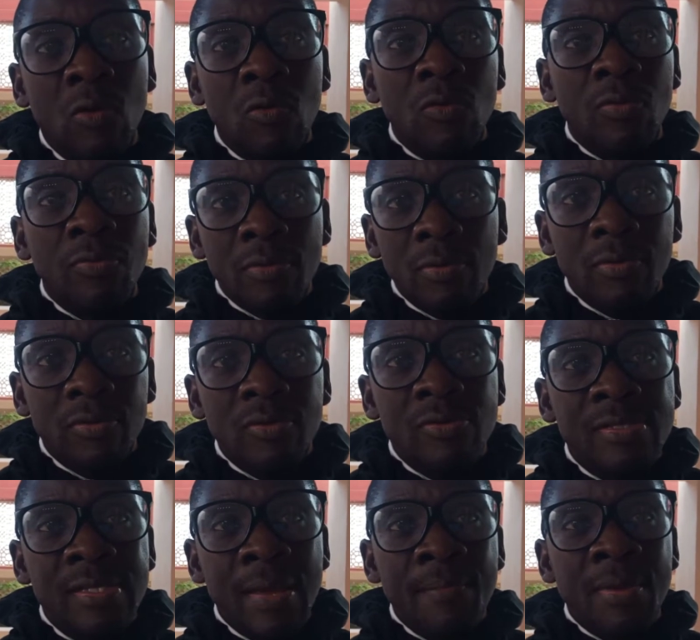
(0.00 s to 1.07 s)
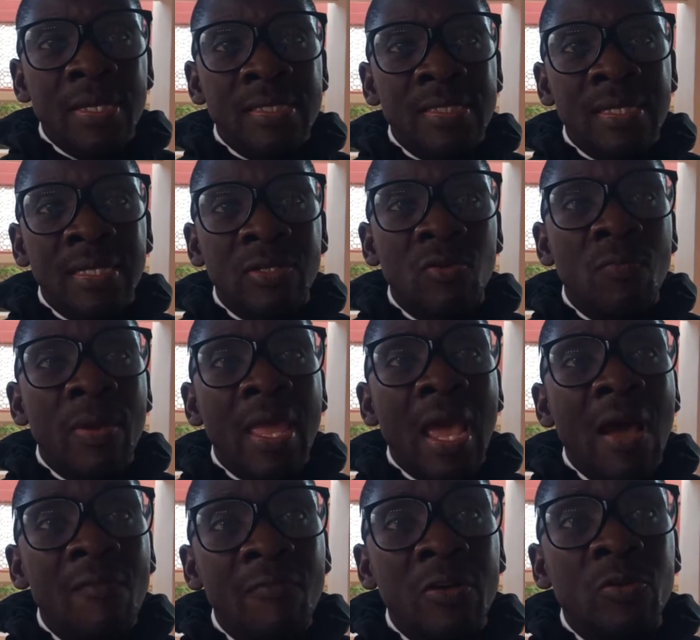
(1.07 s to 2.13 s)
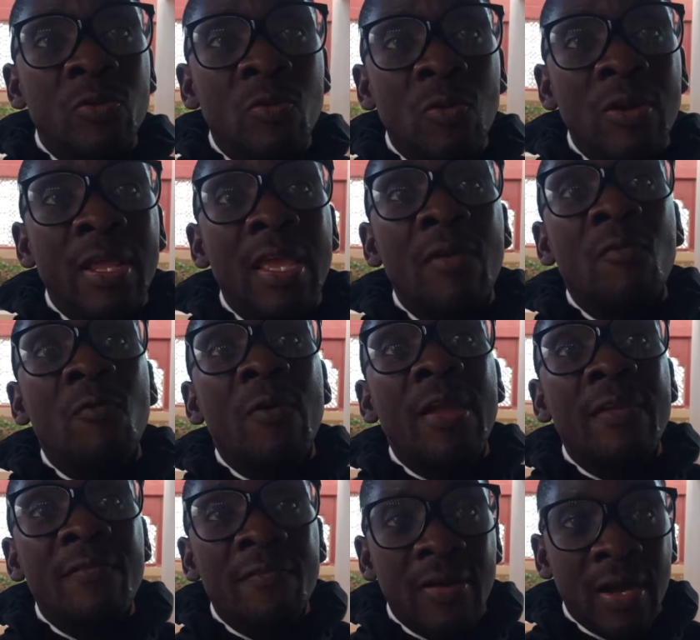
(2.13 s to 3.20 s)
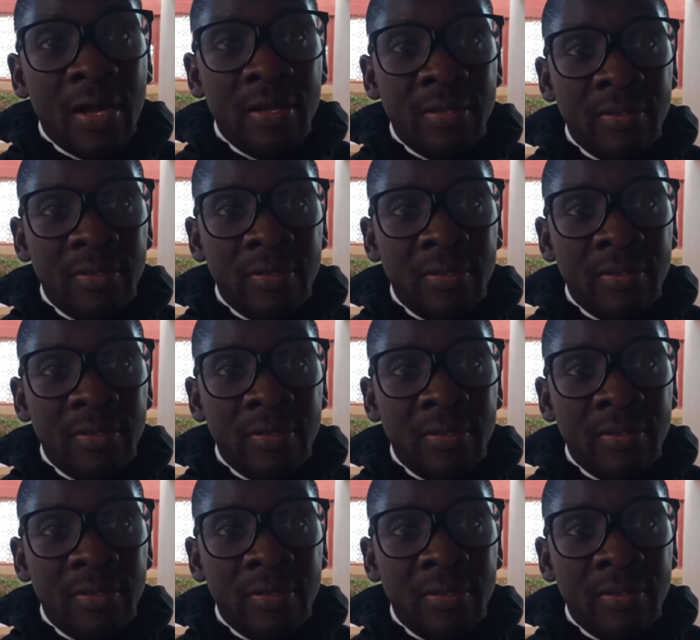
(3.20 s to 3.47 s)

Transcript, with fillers: Although to some extent you may have what you call a waiver.